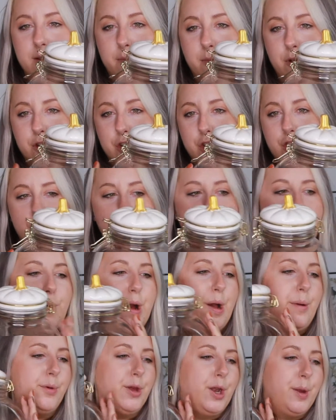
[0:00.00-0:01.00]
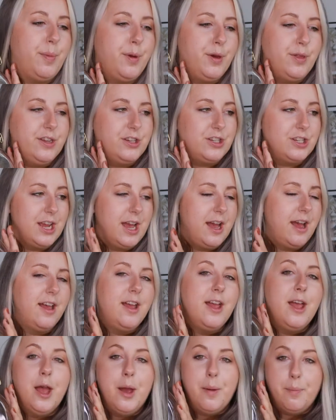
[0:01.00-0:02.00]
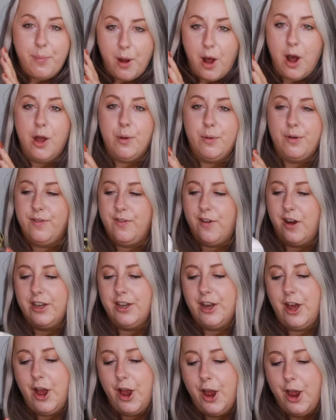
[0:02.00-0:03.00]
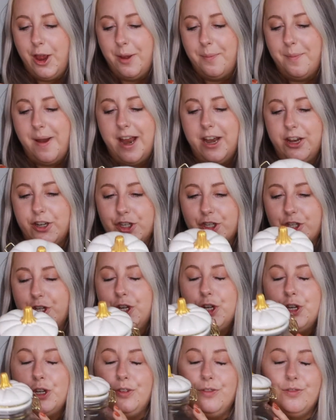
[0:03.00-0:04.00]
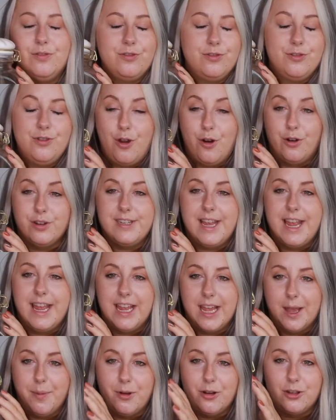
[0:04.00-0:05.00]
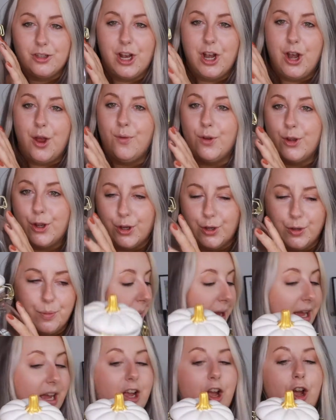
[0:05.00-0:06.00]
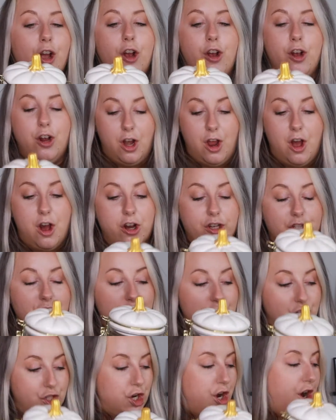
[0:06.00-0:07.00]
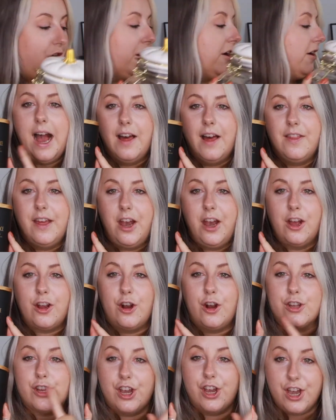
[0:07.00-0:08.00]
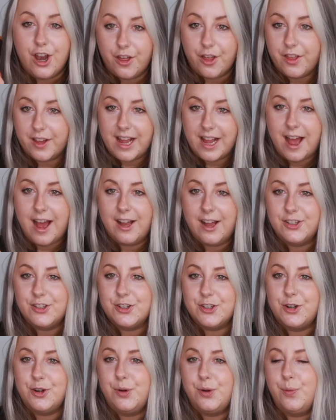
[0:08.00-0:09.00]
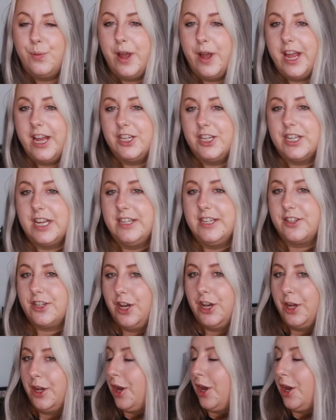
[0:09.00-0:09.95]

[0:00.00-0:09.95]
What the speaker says: I'm not too sure where I'm going to put this yet, but I will find a home, and I just couldn't not take it because I love a good big glass jar. And then I got another candle, which is going to